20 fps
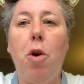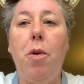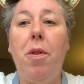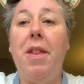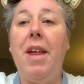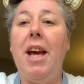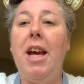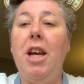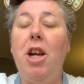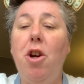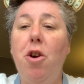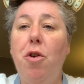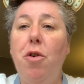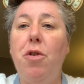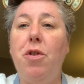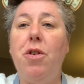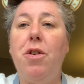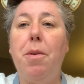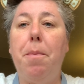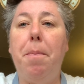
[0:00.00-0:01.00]
there
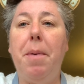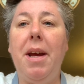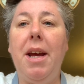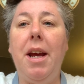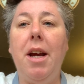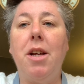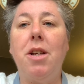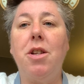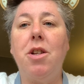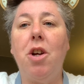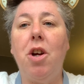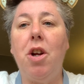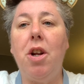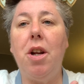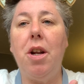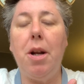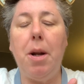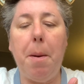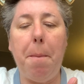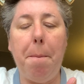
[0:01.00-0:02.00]
used to be a
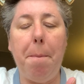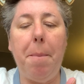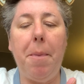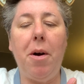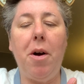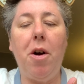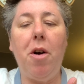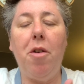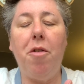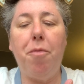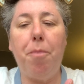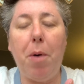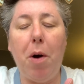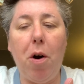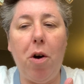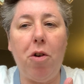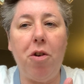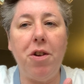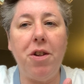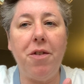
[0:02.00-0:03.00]
certain number of
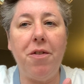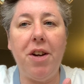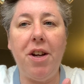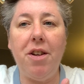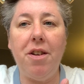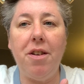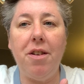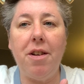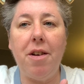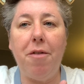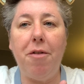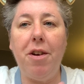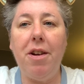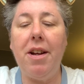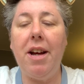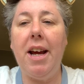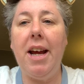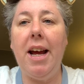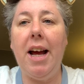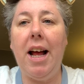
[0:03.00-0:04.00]
park reservations every
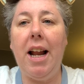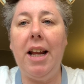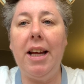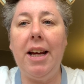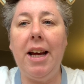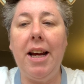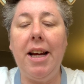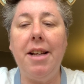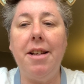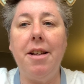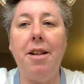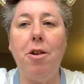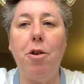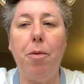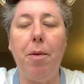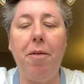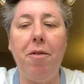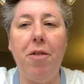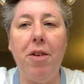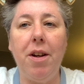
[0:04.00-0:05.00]
day allocated
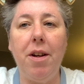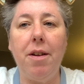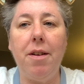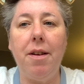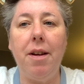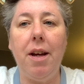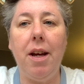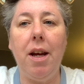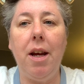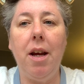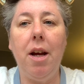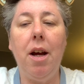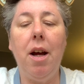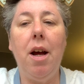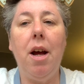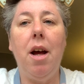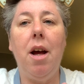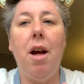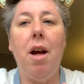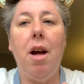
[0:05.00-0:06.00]
to Infinity
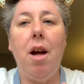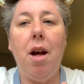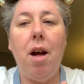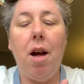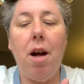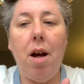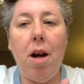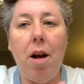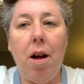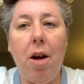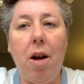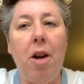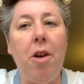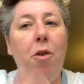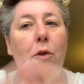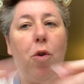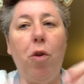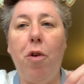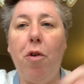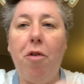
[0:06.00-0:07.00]
and
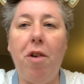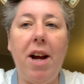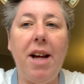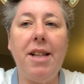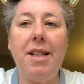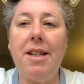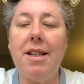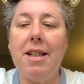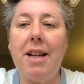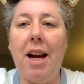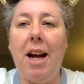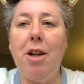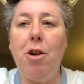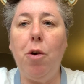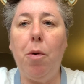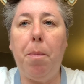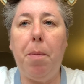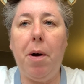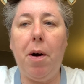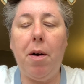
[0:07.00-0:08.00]
all the rest
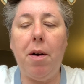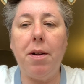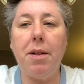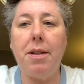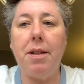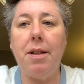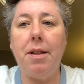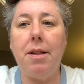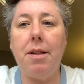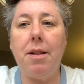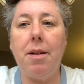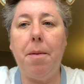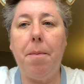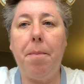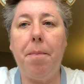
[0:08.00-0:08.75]
annual passes.